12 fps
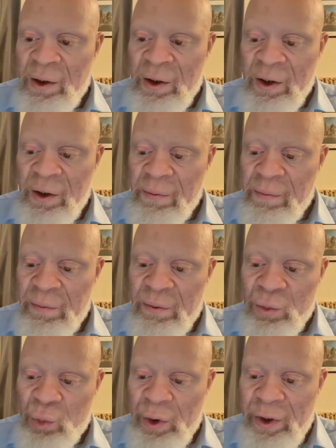Uh,
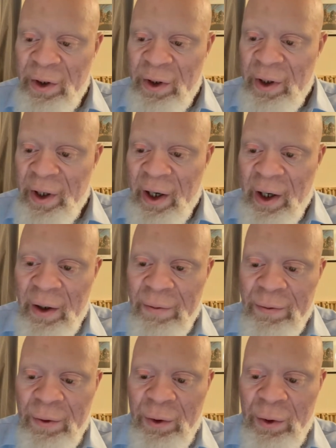we
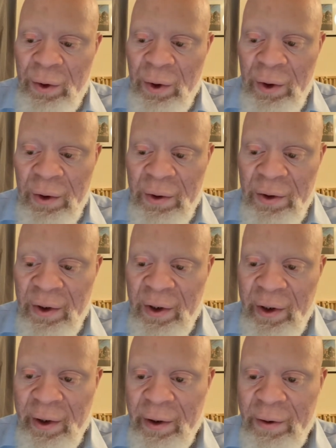have got
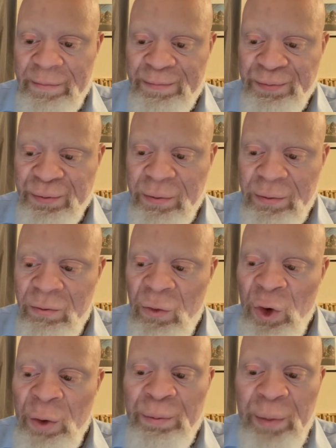um,
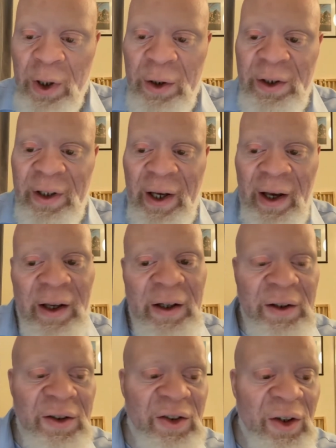Bernie
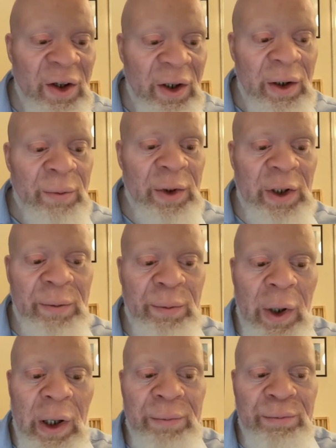Hayes, played
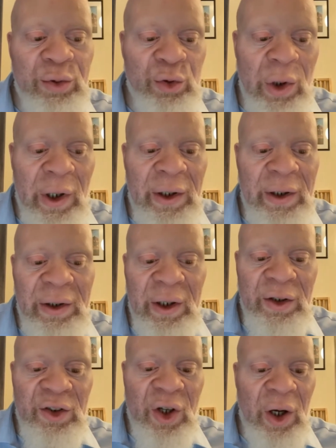by
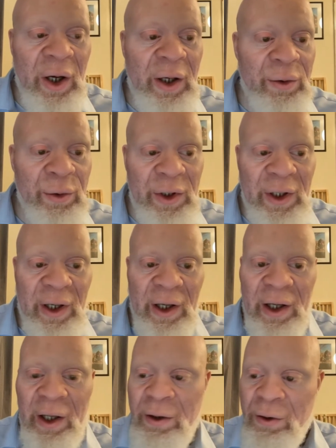Brian Tyree
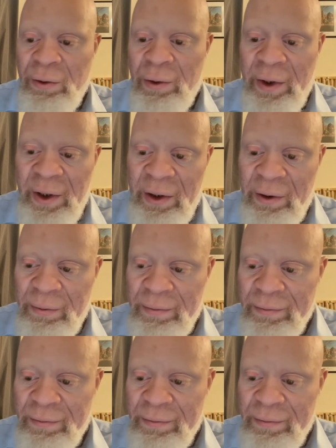Henry.